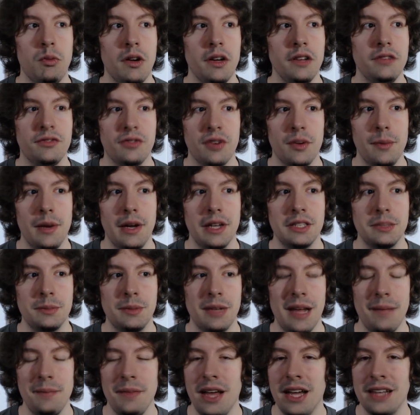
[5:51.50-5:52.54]
good for much,
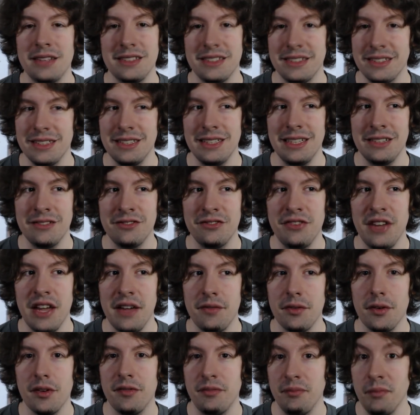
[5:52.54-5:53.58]
but I'm not in
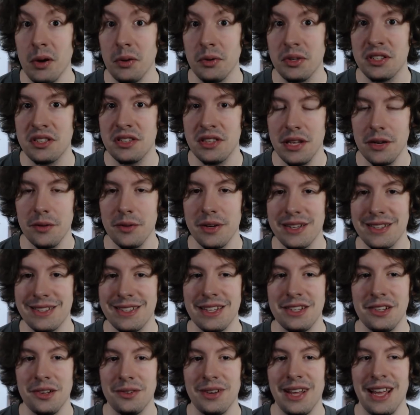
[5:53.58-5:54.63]
favor of most theories
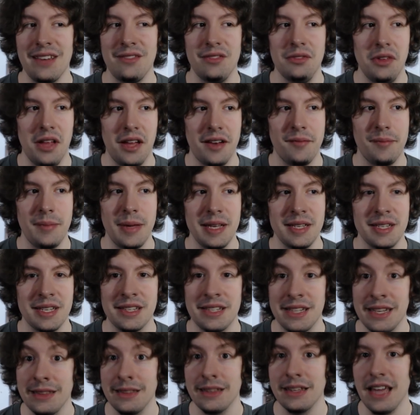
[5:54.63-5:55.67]
that don't have a lot of
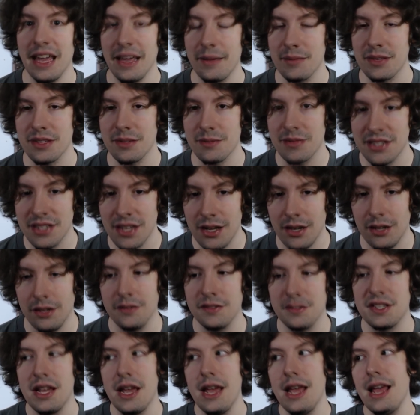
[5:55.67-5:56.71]
basis in the games
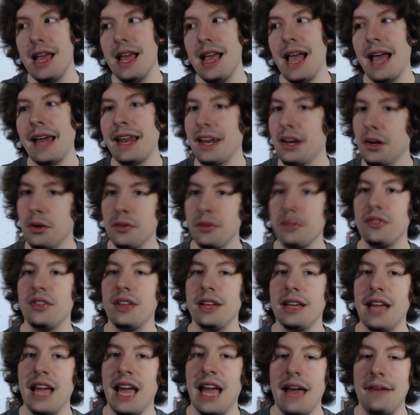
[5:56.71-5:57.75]
themselves. And I don't
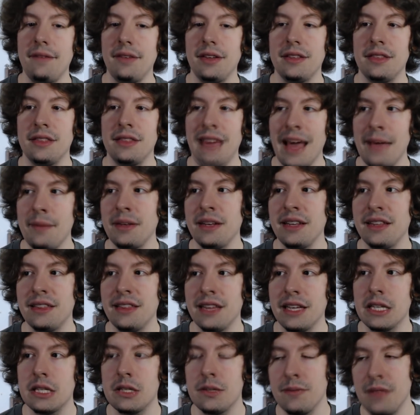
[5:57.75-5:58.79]
think having that many
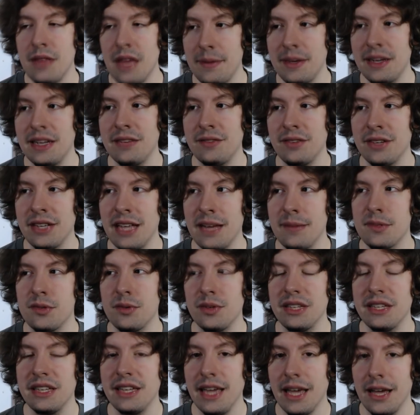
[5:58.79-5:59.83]
things from that many different
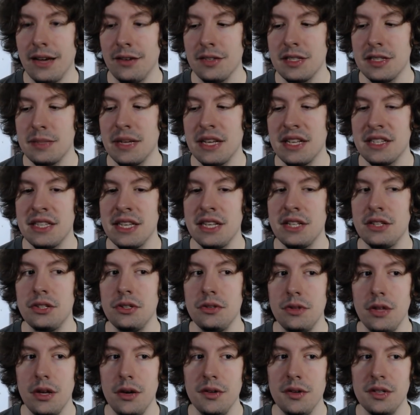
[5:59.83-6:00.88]
games really counts because they
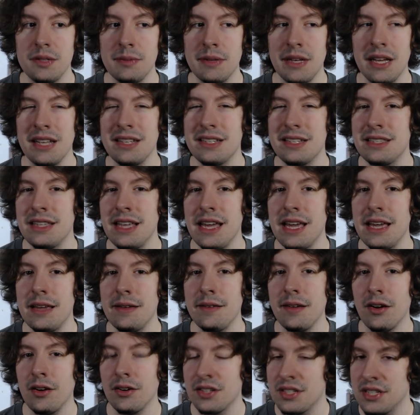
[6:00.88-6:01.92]
do those because
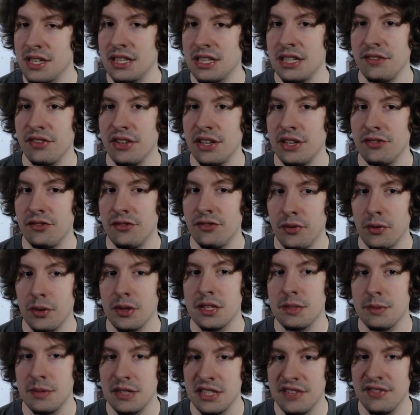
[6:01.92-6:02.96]
they are significant
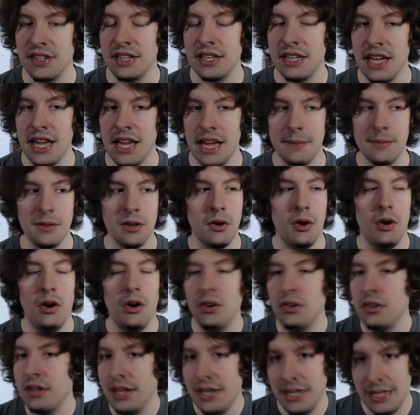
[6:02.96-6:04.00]
for a specific game. There are all